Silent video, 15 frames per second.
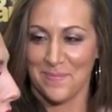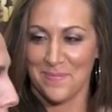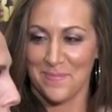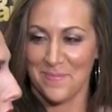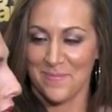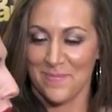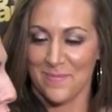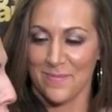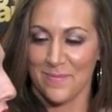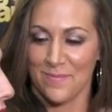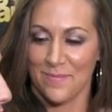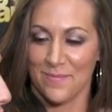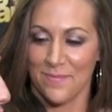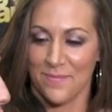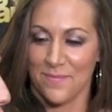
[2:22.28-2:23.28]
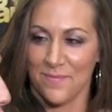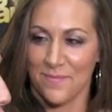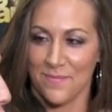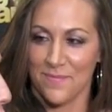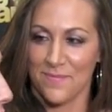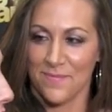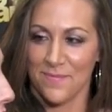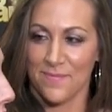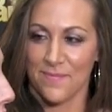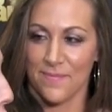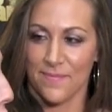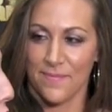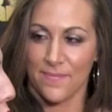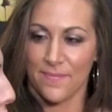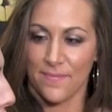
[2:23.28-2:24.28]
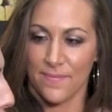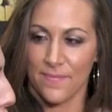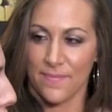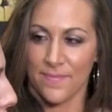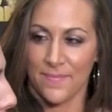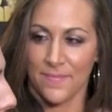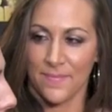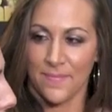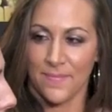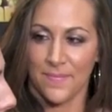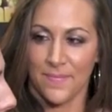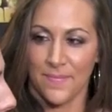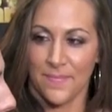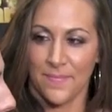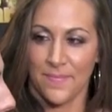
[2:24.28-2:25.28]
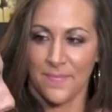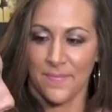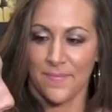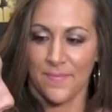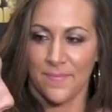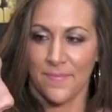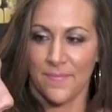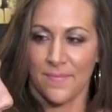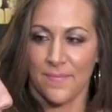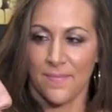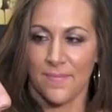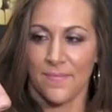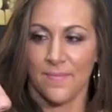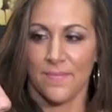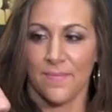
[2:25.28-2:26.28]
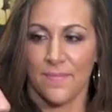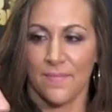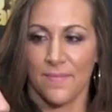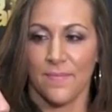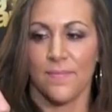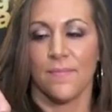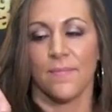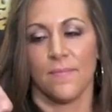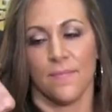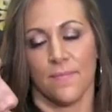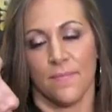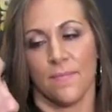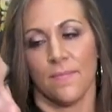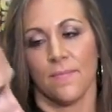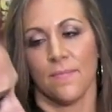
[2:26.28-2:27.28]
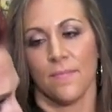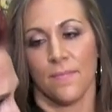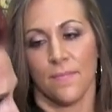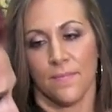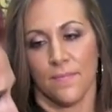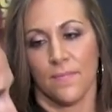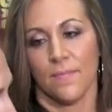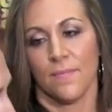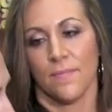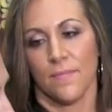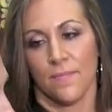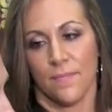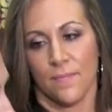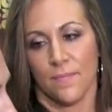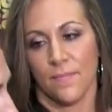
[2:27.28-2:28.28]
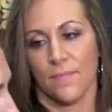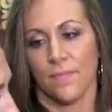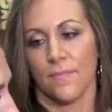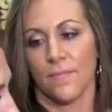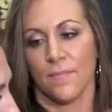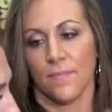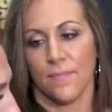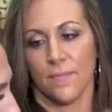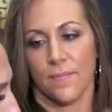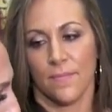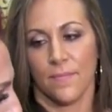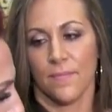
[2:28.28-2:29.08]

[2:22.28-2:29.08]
(not speaking)